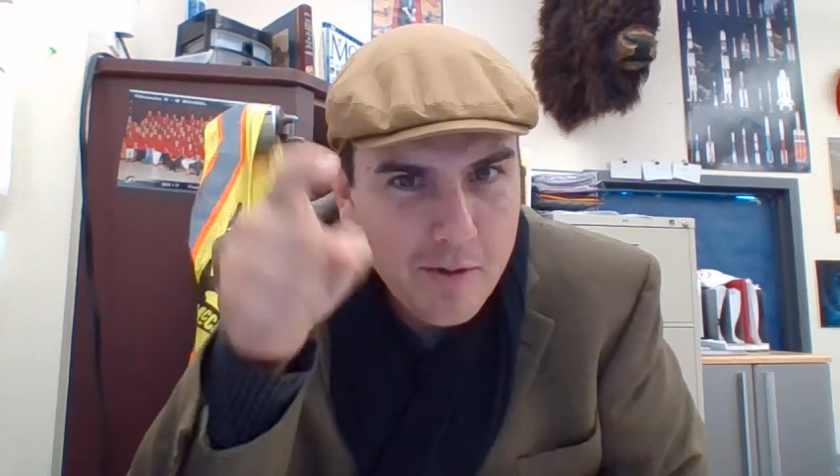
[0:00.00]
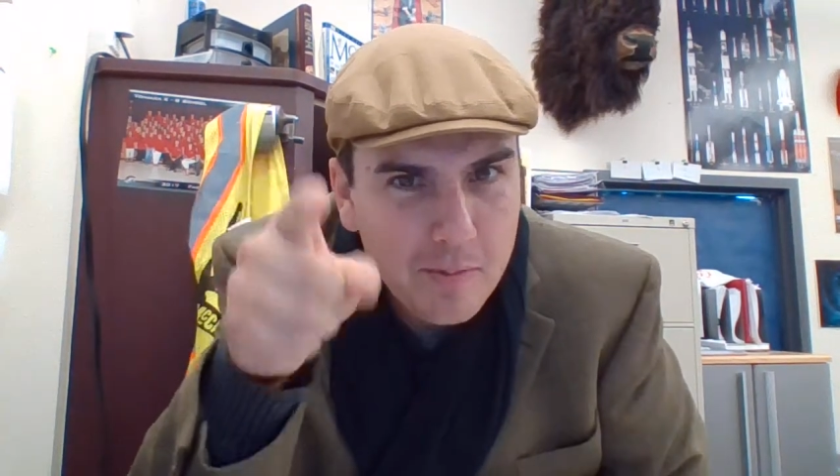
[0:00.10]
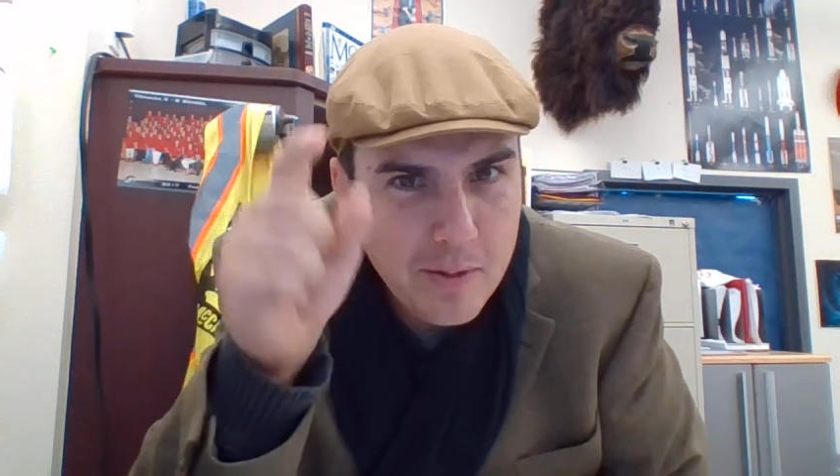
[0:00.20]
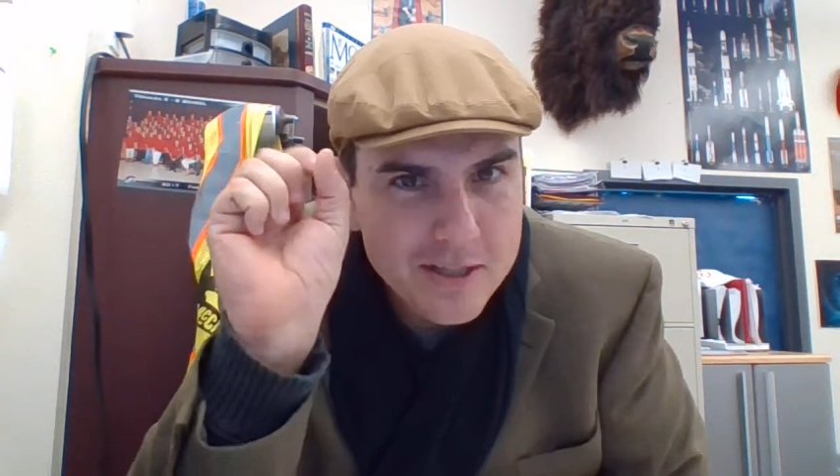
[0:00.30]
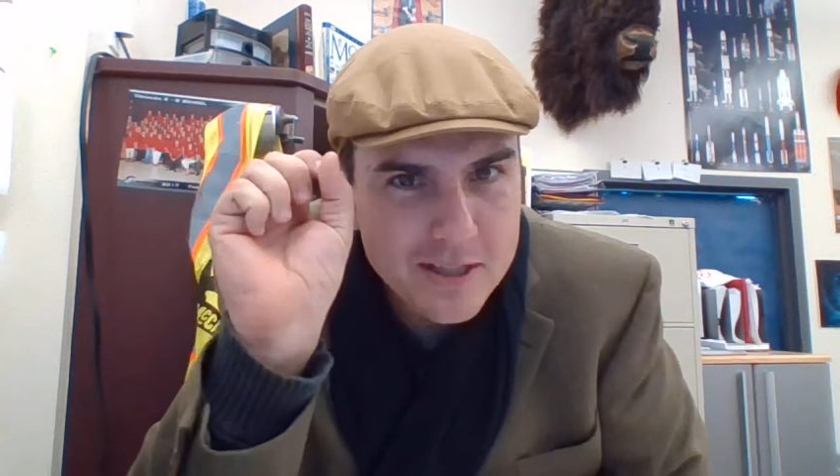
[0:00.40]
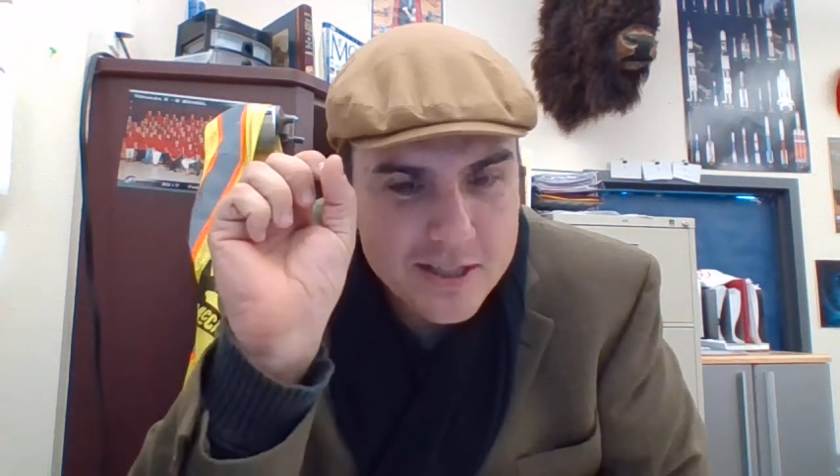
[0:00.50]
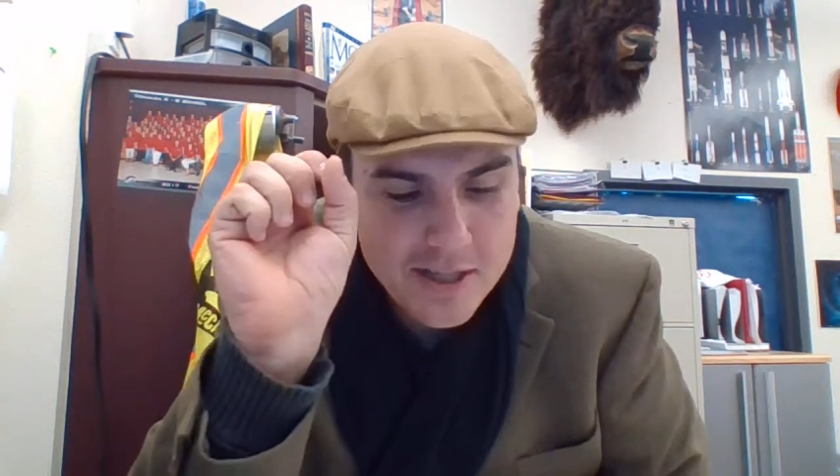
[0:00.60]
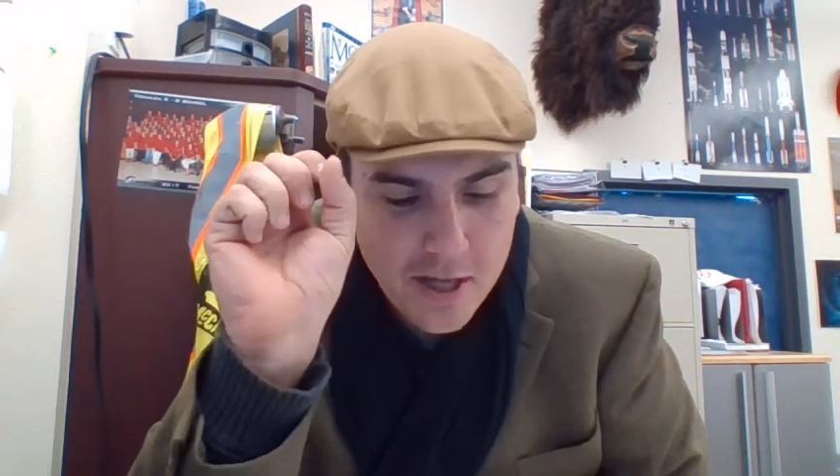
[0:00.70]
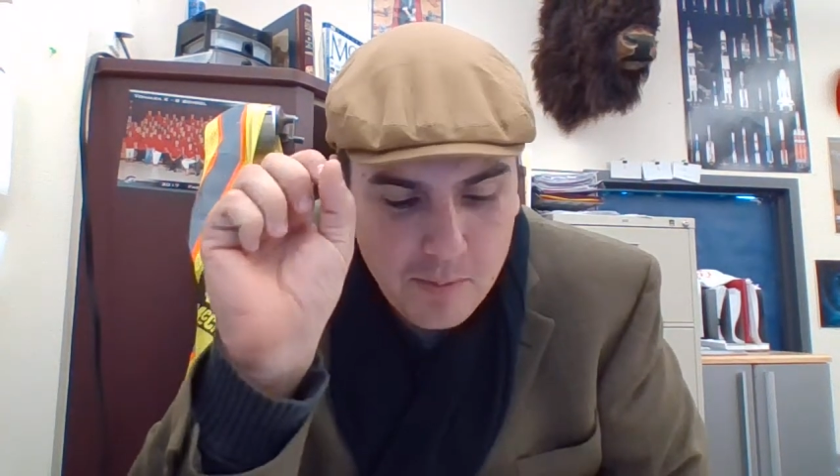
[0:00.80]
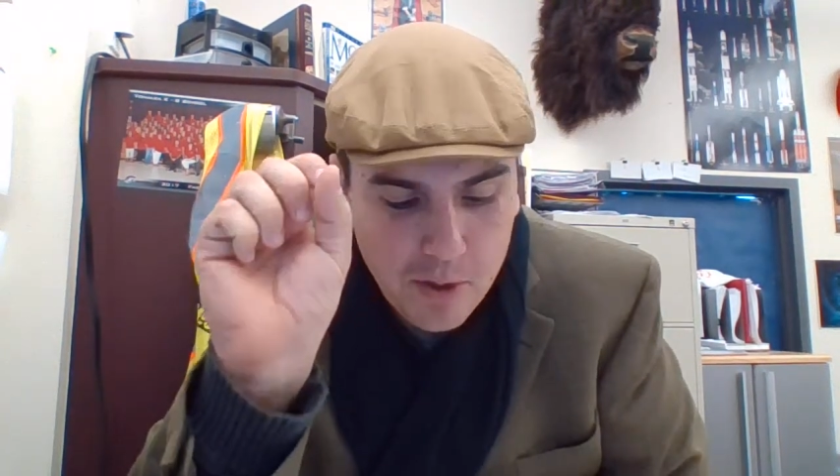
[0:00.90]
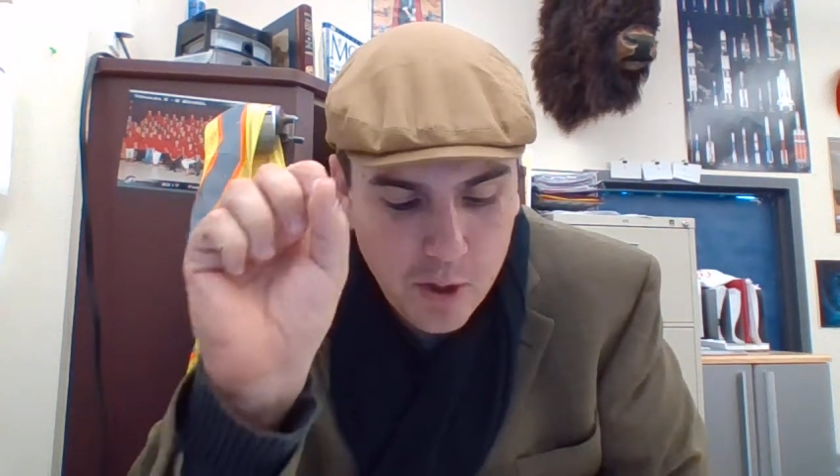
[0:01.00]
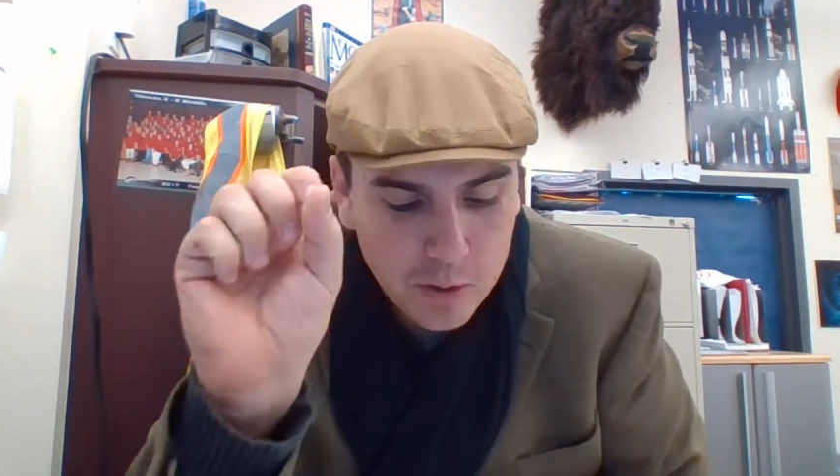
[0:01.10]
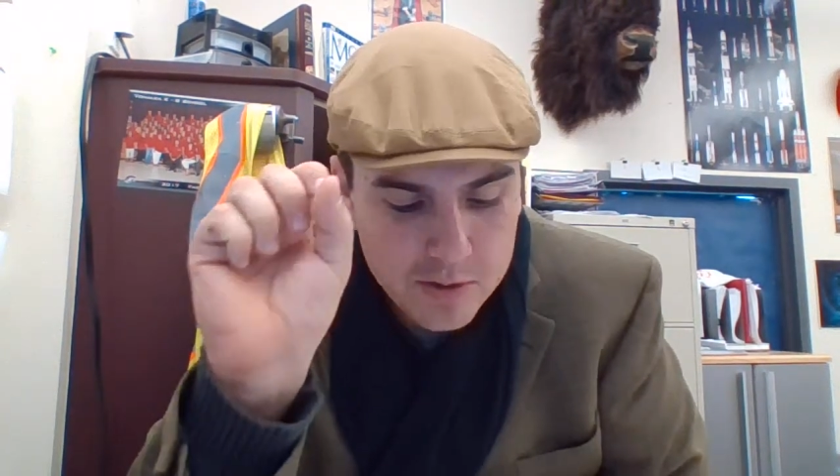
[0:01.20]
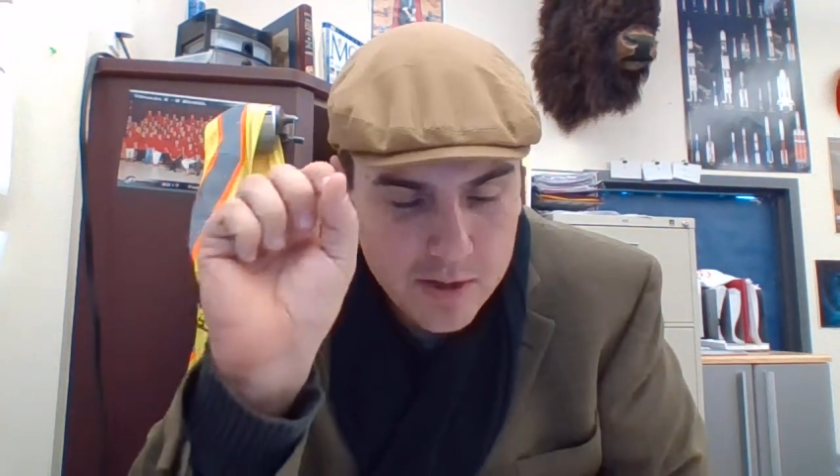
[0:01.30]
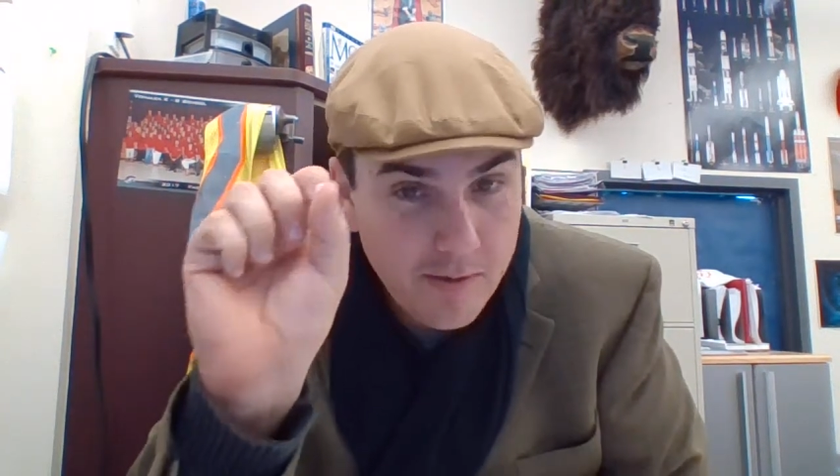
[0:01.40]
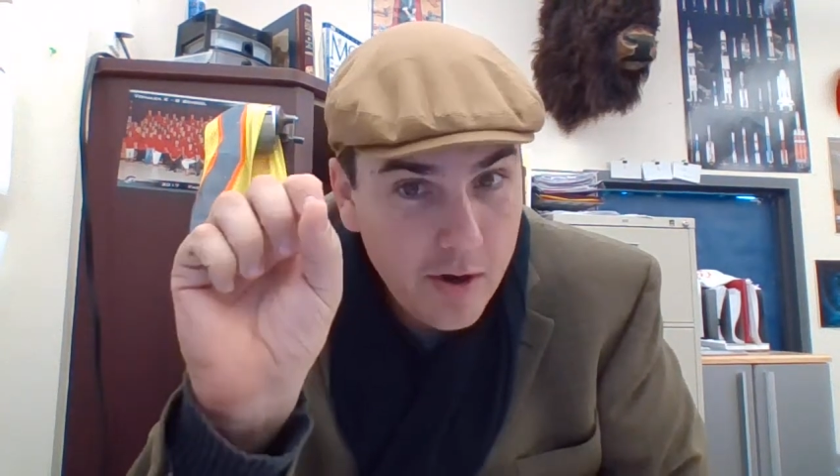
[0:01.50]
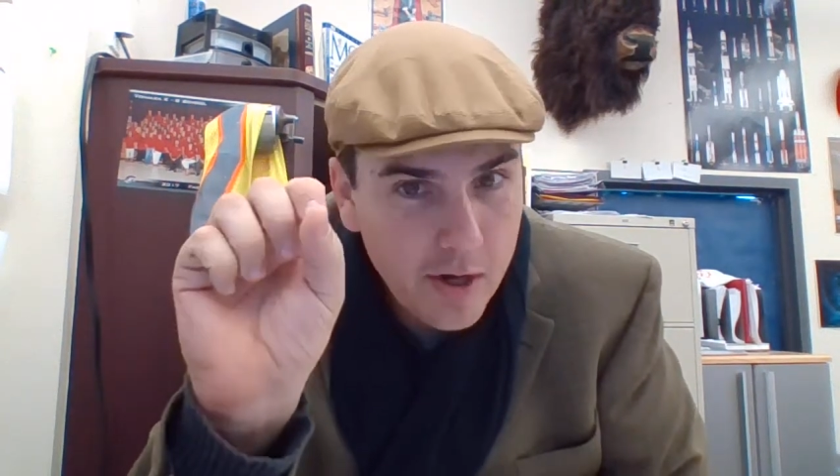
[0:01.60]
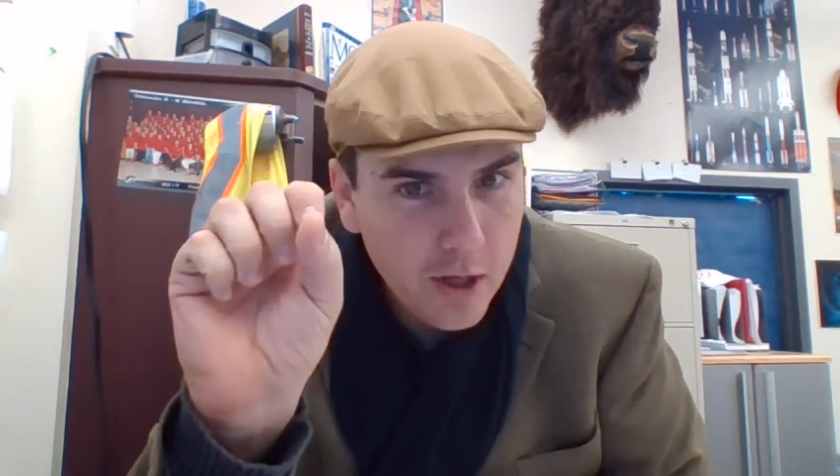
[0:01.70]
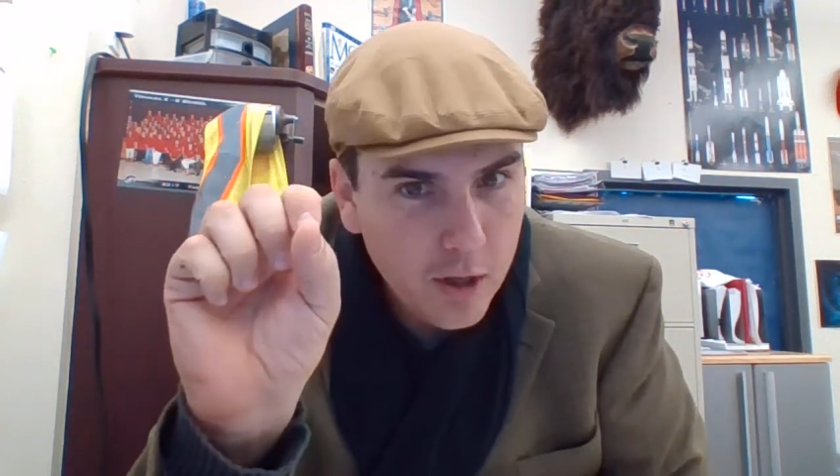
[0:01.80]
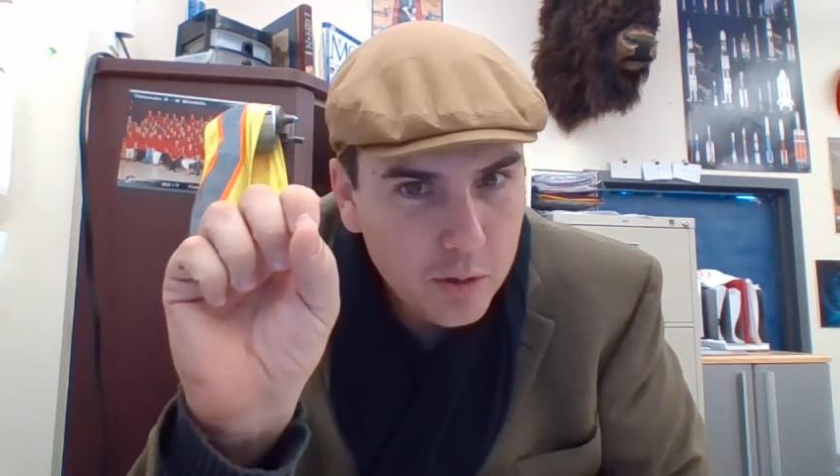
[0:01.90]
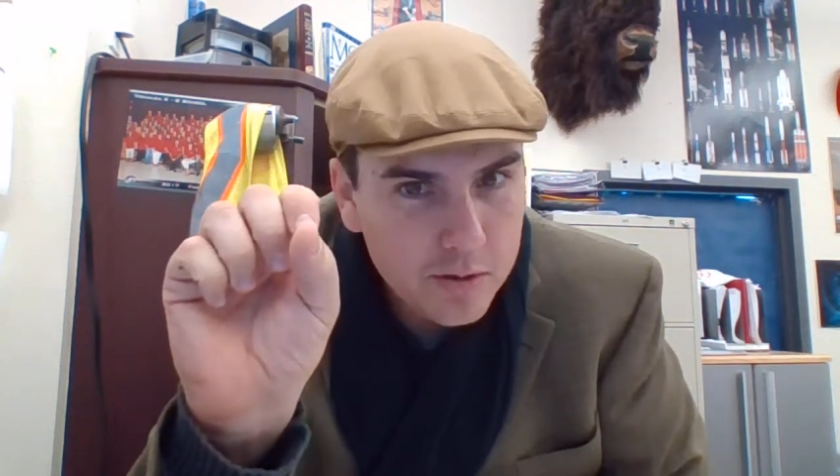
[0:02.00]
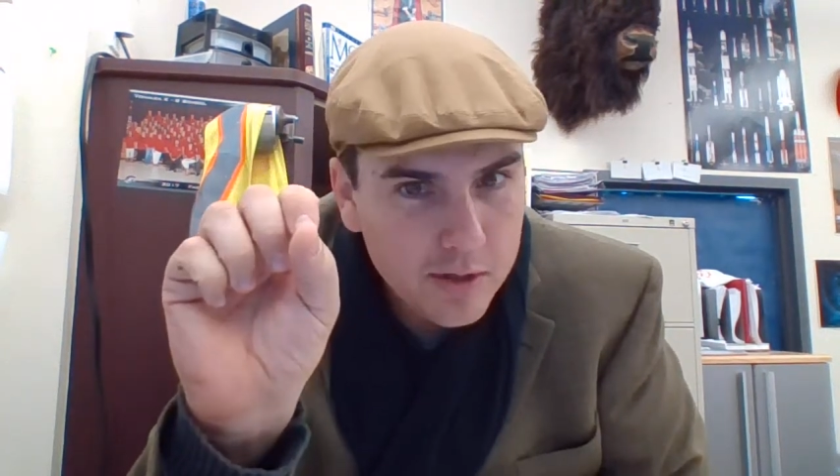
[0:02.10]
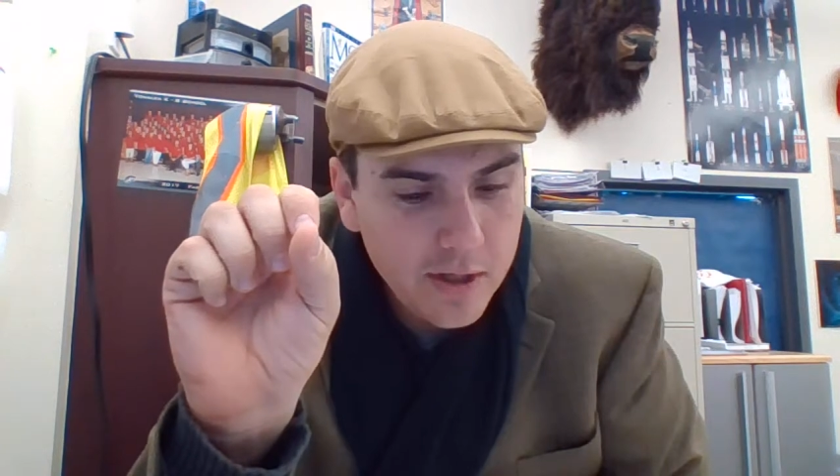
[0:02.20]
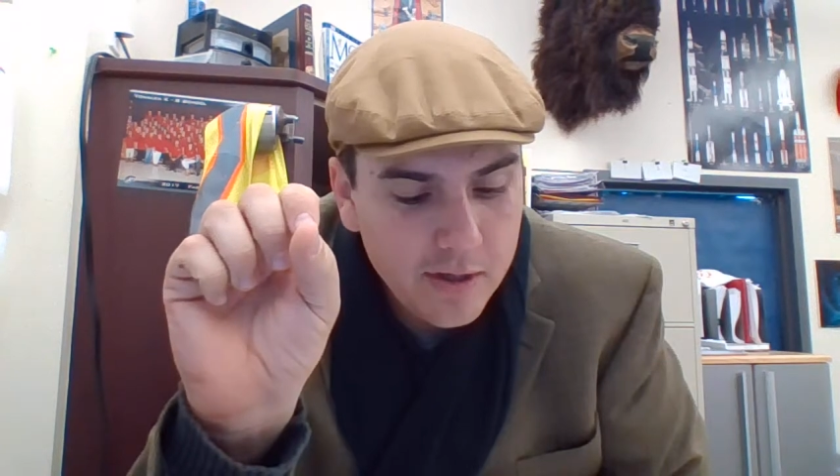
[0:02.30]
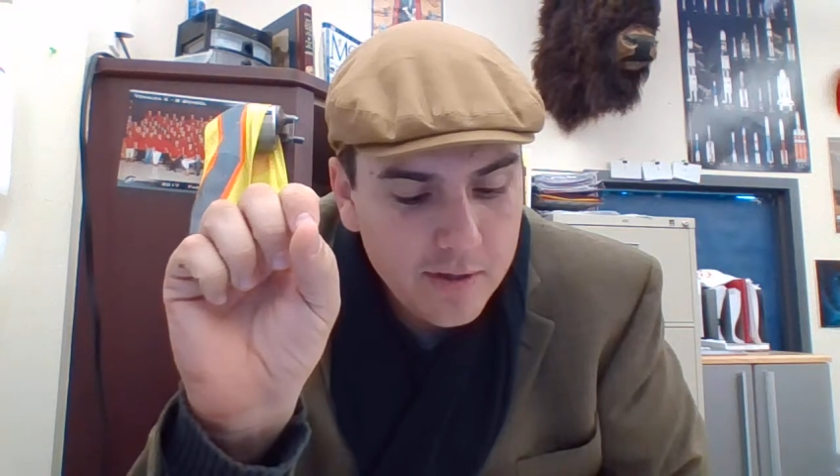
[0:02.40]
Everybody's listening up closely, very closely.